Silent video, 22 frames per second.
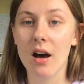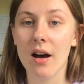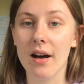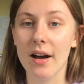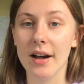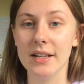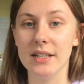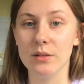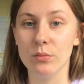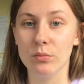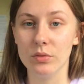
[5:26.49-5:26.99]

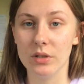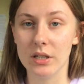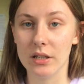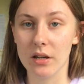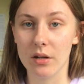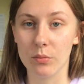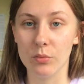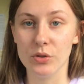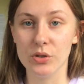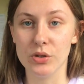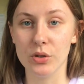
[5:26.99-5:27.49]
I
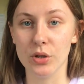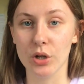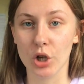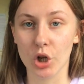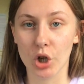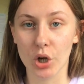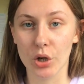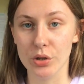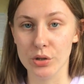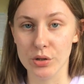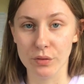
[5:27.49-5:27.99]
was doing
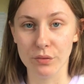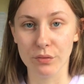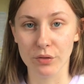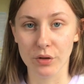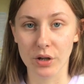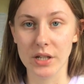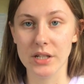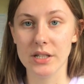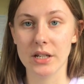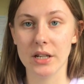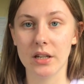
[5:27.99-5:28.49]
loads of
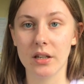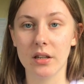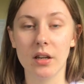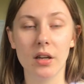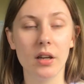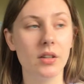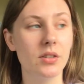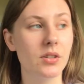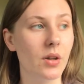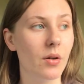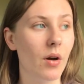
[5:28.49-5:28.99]
reading,
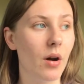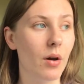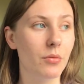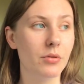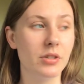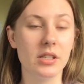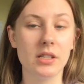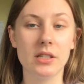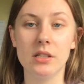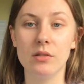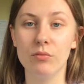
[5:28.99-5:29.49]
so I
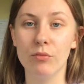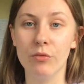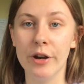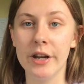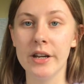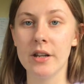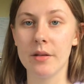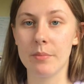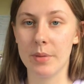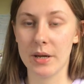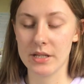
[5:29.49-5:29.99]
was
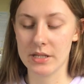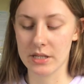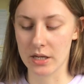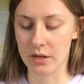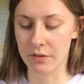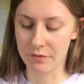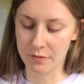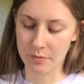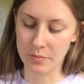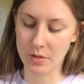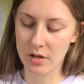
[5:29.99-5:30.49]
basically
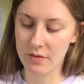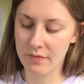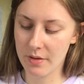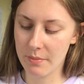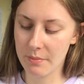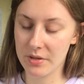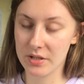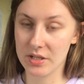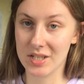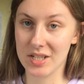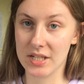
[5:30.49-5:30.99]
from
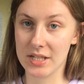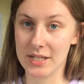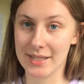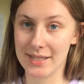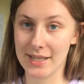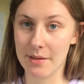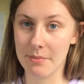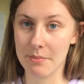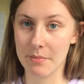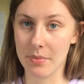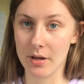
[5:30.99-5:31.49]
November to
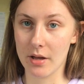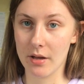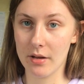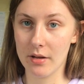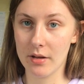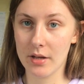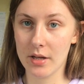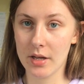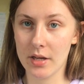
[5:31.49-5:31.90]
December,